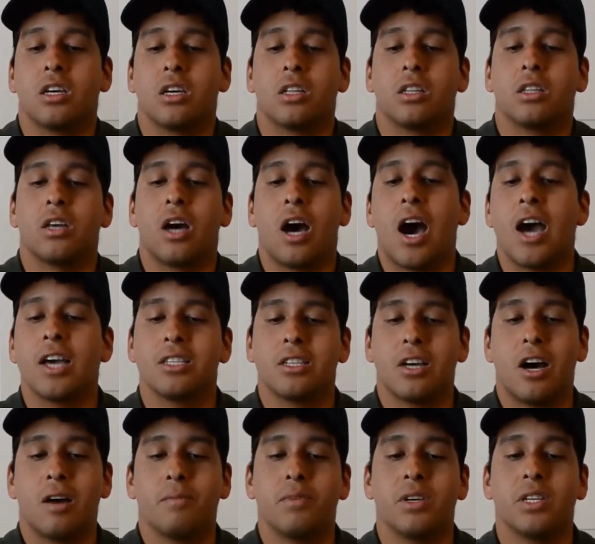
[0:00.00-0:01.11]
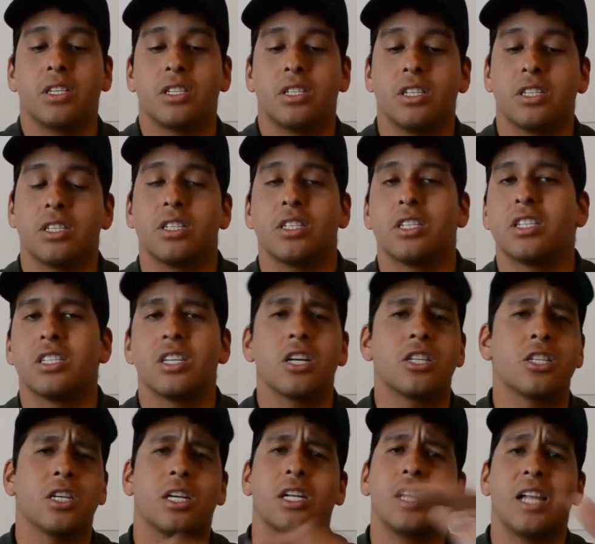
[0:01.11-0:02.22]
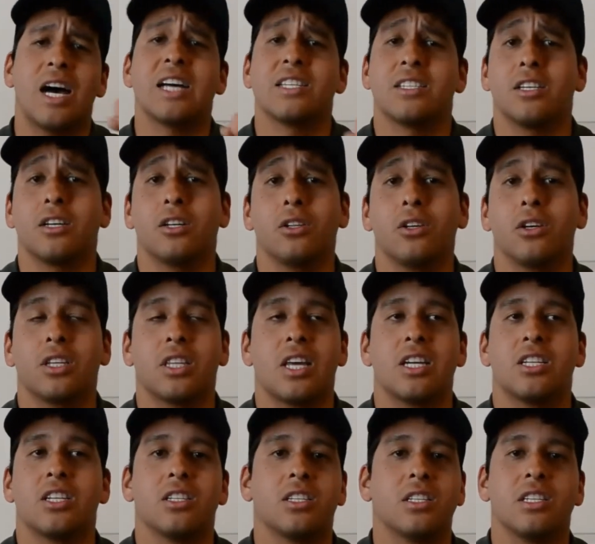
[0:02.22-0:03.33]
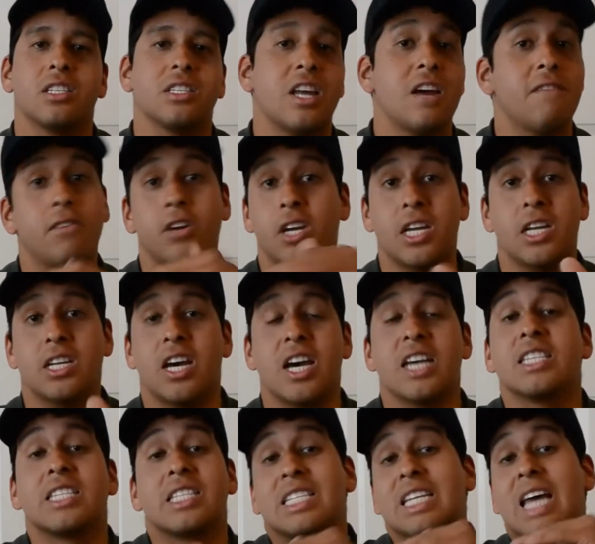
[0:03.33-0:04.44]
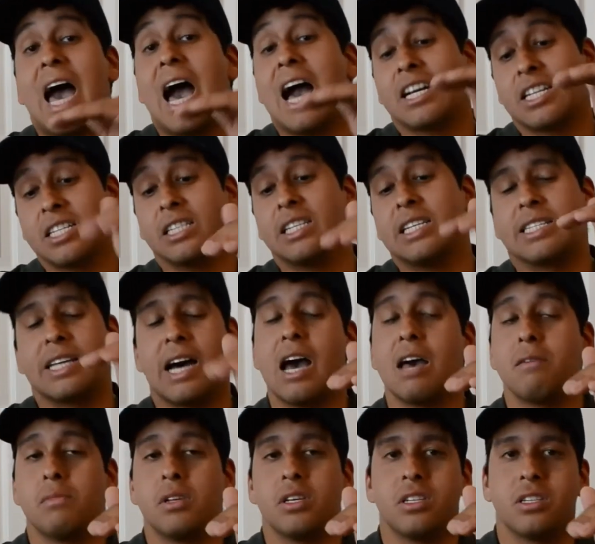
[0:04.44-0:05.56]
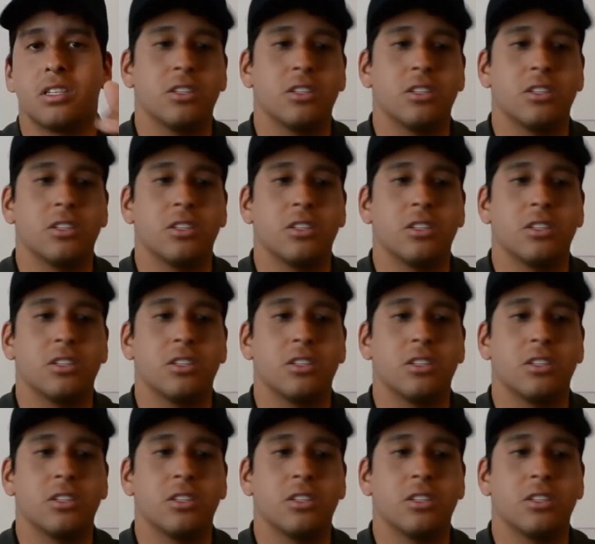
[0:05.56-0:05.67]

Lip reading: The high top is just such a classic look that just is never gonna die. It's actually timeless.